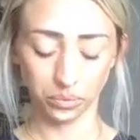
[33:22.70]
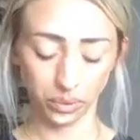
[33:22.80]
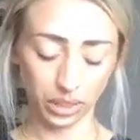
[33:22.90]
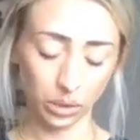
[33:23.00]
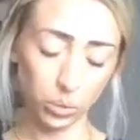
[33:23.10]

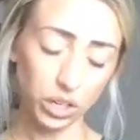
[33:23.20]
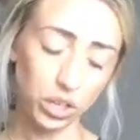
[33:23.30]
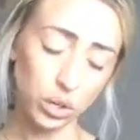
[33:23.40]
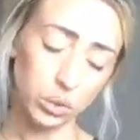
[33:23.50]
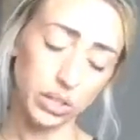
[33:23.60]
And then what do
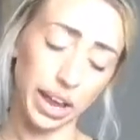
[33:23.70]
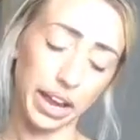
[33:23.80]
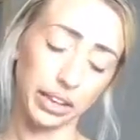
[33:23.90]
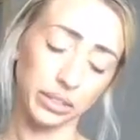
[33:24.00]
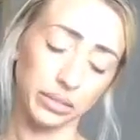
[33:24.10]
you
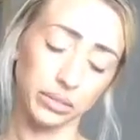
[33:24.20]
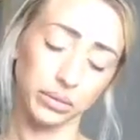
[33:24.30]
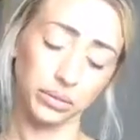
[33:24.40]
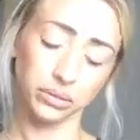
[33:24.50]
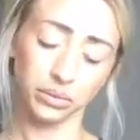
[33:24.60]
say?
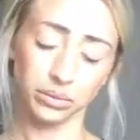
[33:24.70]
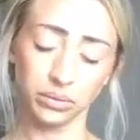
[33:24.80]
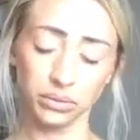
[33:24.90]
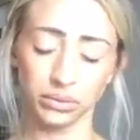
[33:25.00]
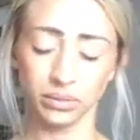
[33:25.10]

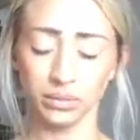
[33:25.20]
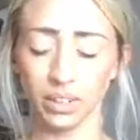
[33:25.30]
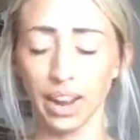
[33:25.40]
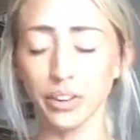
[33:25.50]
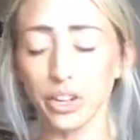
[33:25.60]

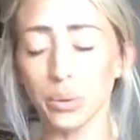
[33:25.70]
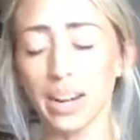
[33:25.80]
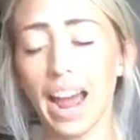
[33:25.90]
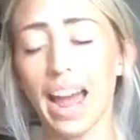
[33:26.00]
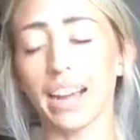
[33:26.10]
How do you
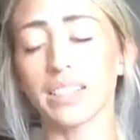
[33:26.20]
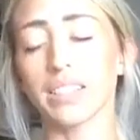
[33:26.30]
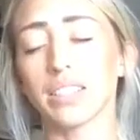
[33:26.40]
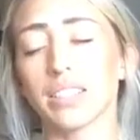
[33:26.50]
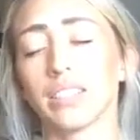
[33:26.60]

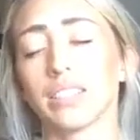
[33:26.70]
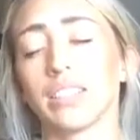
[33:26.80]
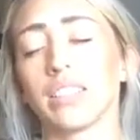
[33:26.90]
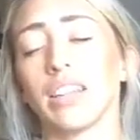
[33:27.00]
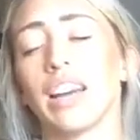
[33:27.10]
react?
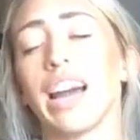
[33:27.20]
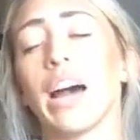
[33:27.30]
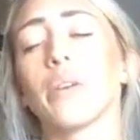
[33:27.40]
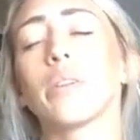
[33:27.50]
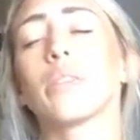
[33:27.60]

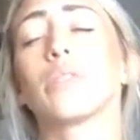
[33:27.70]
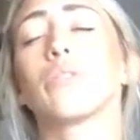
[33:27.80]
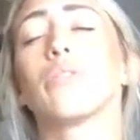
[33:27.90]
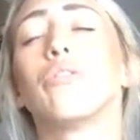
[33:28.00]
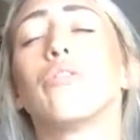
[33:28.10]
How does
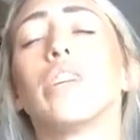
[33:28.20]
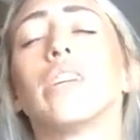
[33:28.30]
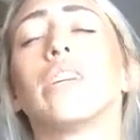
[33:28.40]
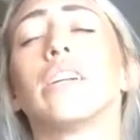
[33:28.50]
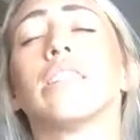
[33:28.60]
this
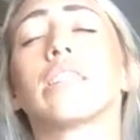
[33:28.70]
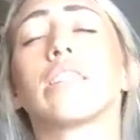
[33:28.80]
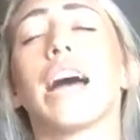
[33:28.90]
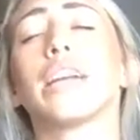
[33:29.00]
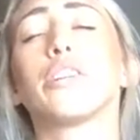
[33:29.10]
feel
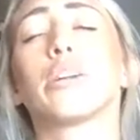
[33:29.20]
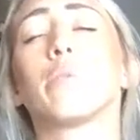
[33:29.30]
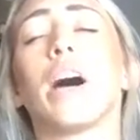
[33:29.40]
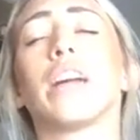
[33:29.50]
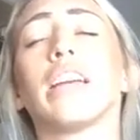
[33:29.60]
inside your
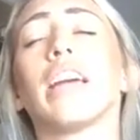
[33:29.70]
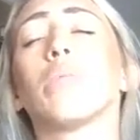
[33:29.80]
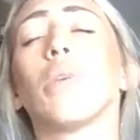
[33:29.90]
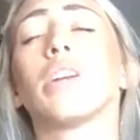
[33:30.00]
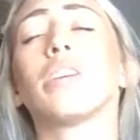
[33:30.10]
body,
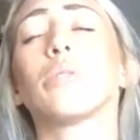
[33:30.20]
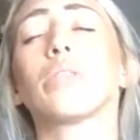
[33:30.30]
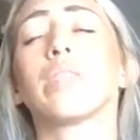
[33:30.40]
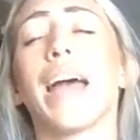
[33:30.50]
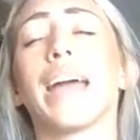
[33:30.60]
and what do you
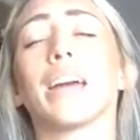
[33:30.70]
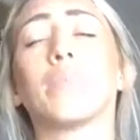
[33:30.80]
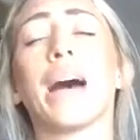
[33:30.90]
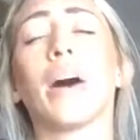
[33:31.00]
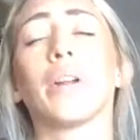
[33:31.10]
say
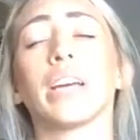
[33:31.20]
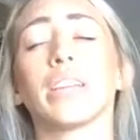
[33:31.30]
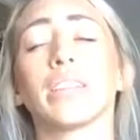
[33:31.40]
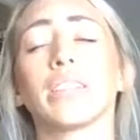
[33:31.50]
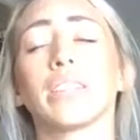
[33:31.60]
about
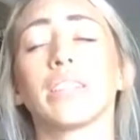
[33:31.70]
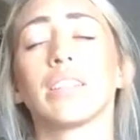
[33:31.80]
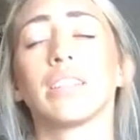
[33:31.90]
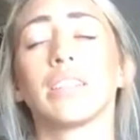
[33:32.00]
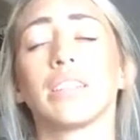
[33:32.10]
it?
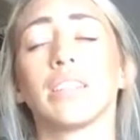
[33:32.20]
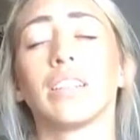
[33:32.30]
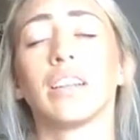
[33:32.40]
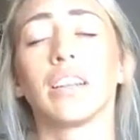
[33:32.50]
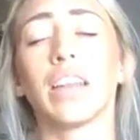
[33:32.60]

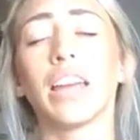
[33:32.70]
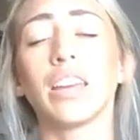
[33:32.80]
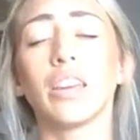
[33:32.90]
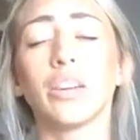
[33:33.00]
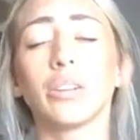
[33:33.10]

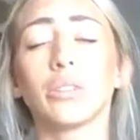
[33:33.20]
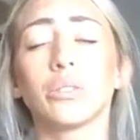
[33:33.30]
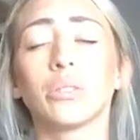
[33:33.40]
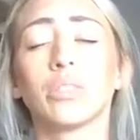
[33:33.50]
Thank you.